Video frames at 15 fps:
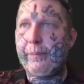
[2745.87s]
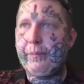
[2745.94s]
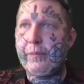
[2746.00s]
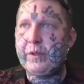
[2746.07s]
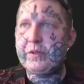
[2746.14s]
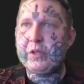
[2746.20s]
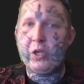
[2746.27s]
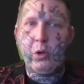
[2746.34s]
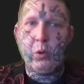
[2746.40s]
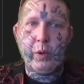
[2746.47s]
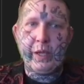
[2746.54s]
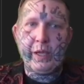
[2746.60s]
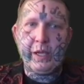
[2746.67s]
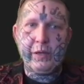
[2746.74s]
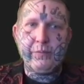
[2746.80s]
let's see,
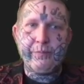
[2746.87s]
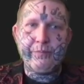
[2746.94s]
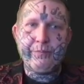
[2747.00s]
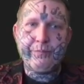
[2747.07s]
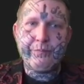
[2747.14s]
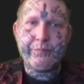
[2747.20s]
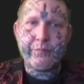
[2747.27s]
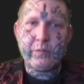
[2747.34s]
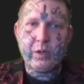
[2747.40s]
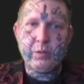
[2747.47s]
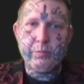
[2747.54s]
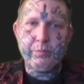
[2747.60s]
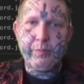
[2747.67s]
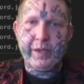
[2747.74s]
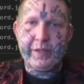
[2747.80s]
await
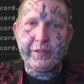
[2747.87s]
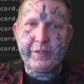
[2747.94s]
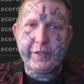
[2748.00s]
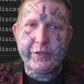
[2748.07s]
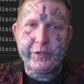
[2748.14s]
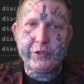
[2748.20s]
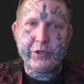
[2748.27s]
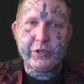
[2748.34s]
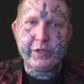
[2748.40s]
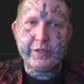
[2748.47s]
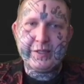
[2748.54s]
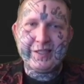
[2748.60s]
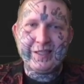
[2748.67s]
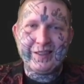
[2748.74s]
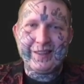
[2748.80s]
message
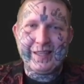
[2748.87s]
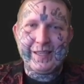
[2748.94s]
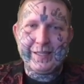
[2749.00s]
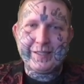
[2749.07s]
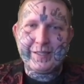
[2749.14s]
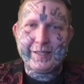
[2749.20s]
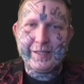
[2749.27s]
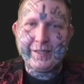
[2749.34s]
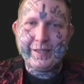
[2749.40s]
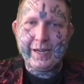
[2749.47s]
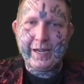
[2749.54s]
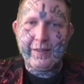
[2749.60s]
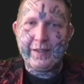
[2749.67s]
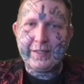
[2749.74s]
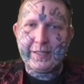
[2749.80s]
delete.
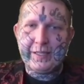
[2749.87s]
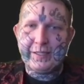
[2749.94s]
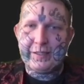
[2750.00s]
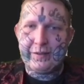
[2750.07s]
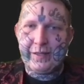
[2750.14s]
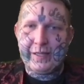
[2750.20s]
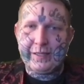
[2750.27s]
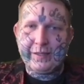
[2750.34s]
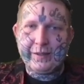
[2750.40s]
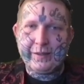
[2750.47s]
And that's going to